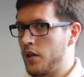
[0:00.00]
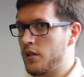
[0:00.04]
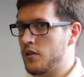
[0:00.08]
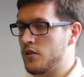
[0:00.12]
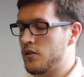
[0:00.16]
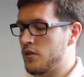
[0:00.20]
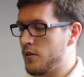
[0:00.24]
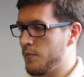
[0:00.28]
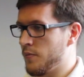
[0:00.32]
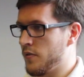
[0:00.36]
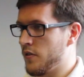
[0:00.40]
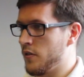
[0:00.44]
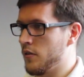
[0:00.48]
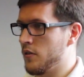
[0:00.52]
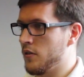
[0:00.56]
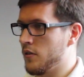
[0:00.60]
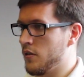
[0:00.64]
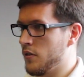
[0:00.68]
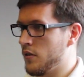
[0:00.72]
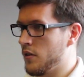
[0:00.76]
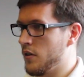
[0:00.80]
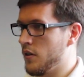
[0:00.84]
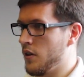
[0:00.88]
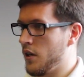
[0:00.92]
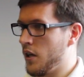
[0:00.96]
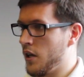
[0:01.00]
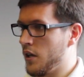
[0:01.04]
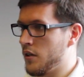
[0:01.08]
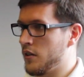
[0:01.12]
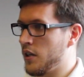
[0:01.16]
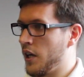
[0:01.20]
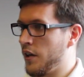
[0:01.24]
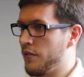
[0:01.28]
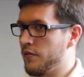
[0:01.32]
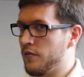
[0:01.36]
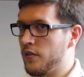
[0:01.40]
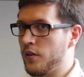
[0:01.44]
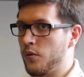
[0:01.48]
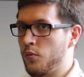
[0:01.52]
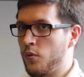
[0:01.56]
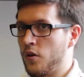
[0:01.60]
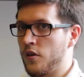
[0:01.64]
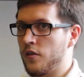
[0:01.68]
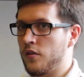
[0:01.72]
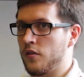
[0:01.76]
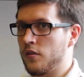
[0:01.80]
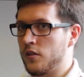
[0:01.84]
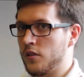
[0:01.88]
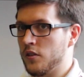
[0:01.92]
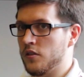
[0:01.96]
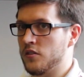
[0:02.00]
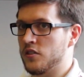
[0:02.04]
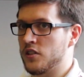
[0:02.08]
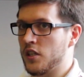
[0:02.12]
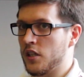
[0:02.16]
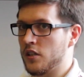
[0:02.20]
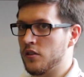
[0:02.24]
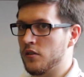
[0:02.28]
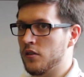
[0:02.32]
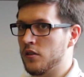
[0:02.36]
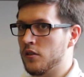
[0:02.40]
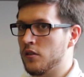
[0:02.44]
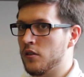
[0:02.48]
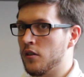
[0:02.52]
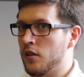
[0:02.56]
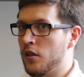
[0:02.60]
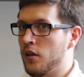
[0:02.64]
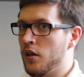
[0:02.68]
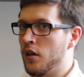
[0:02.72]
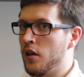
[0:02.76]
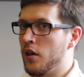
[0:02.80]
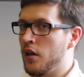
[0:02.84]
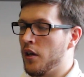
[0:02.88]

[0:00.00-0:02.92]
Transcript: It's something definitely worth considering.